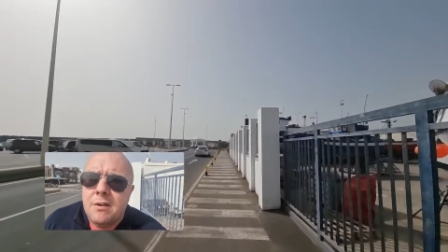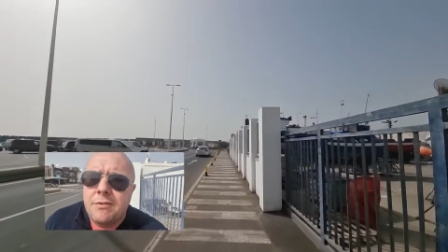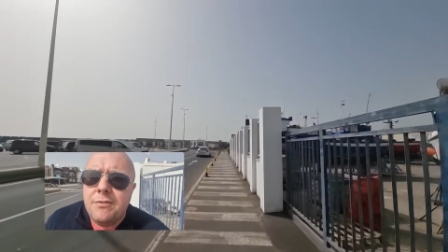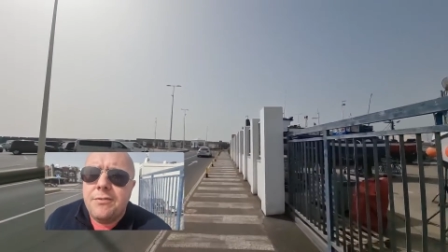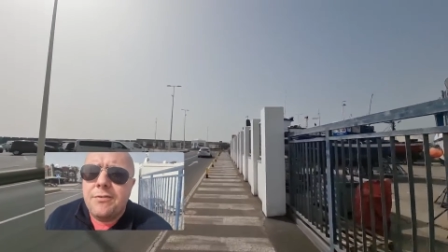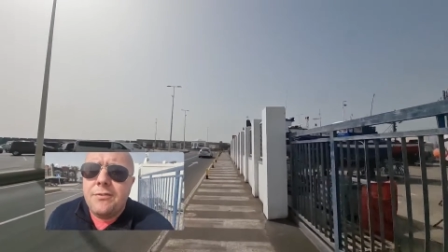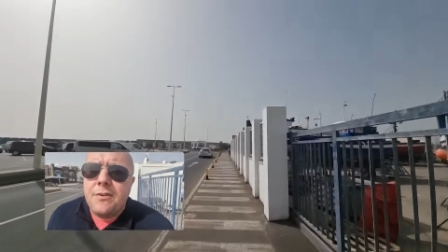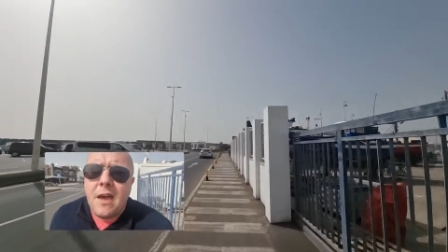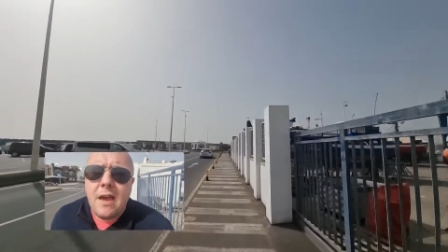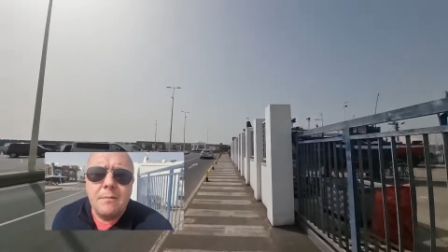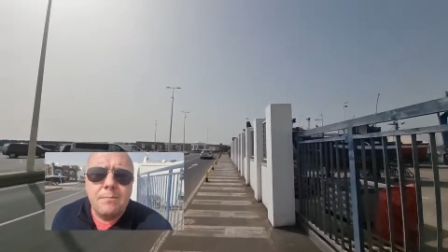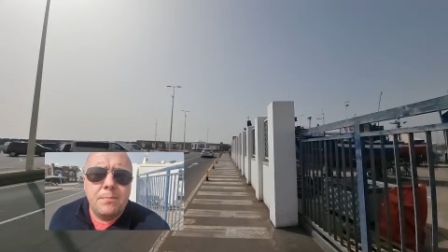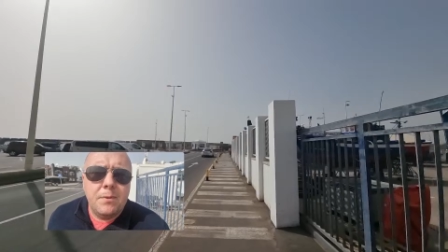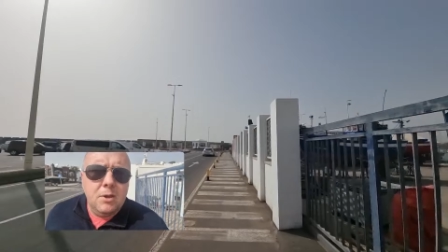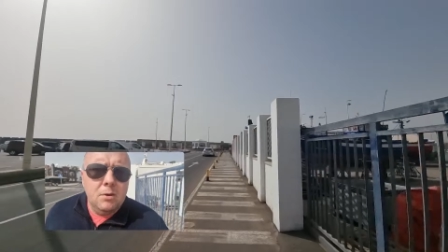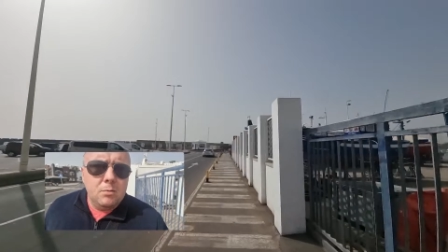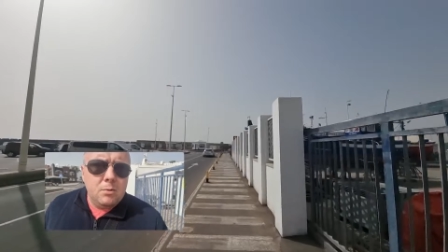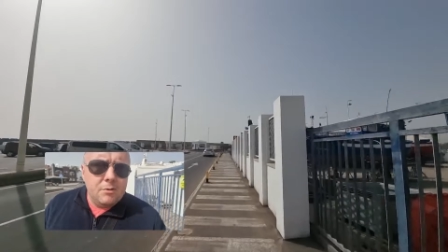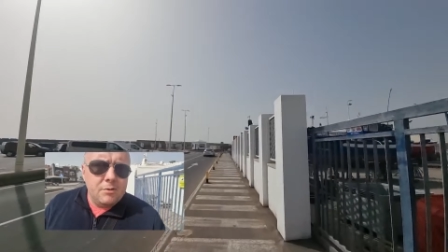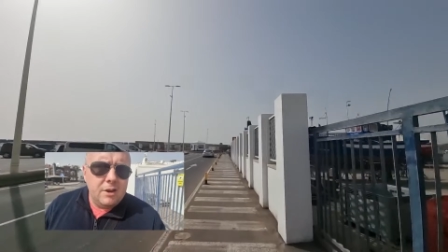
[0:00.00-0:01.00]

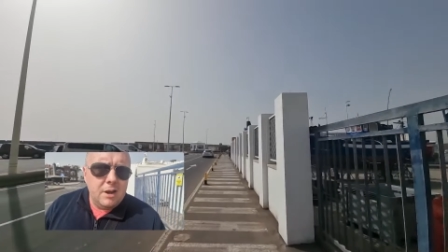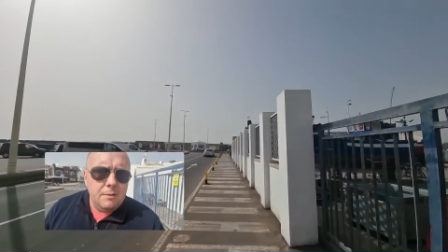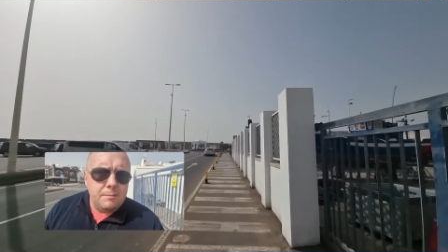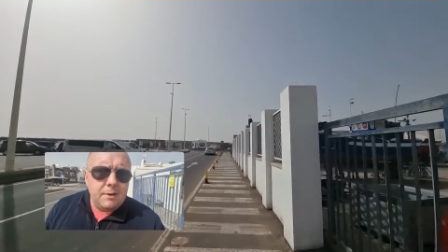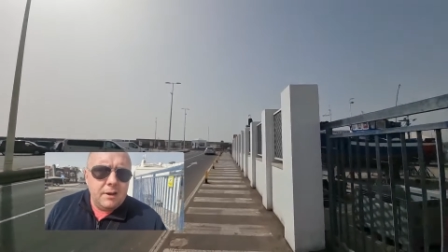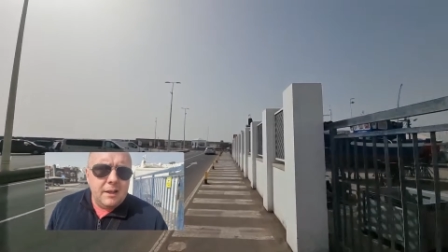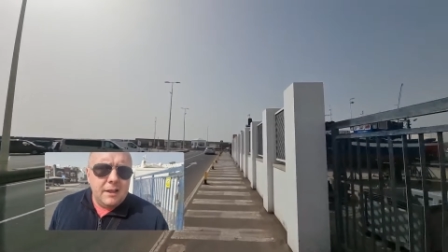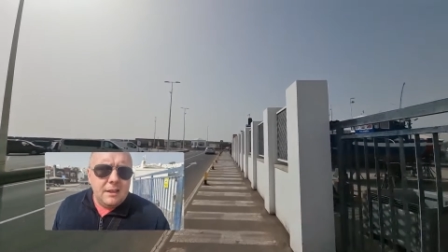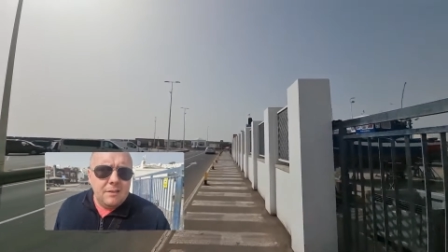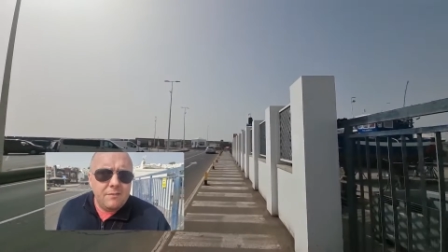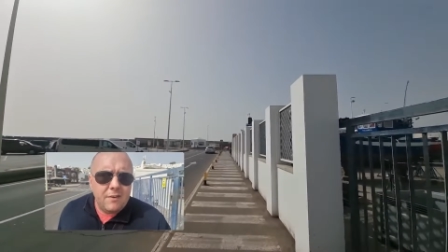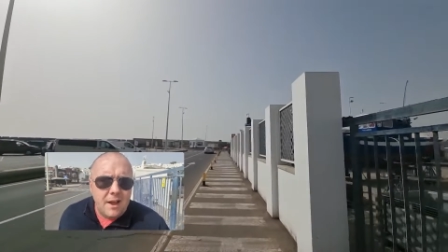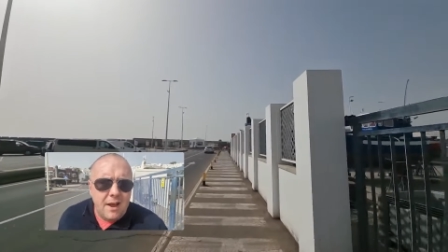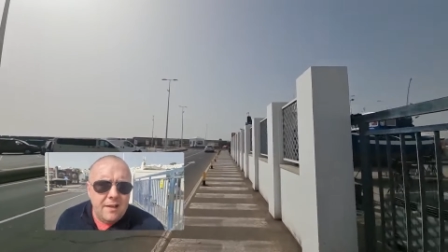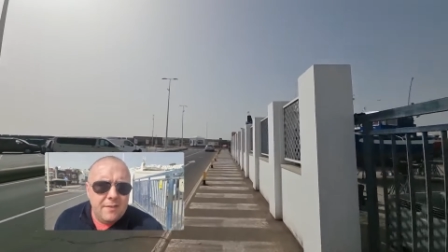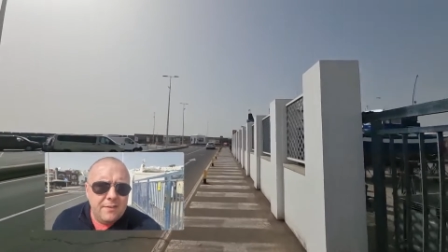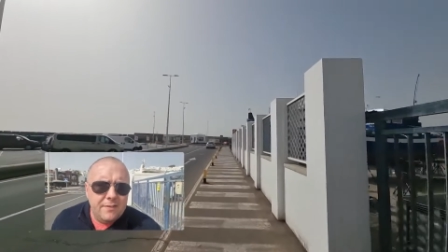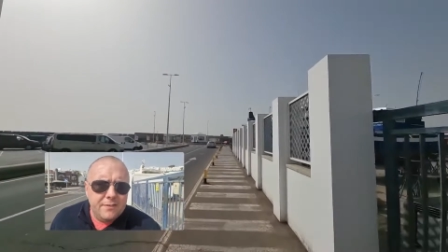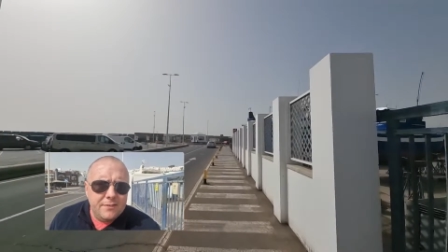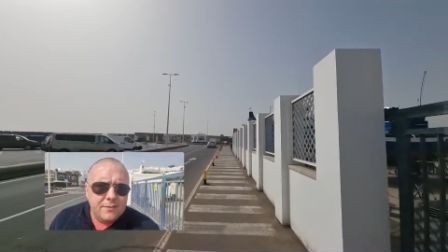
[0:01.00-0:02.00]
February I believe
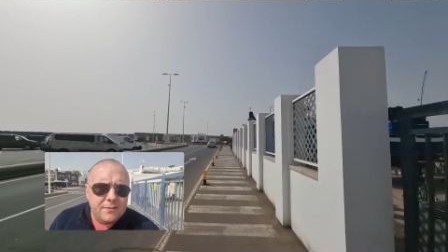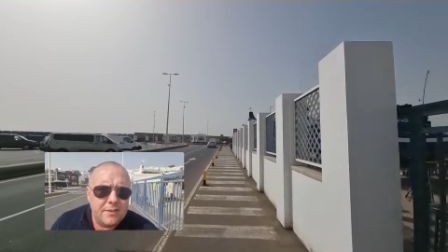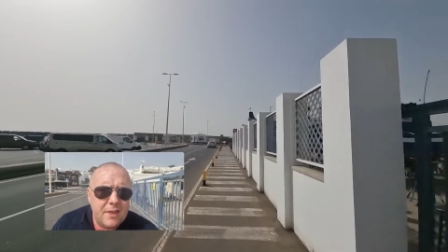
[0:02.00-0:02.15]
and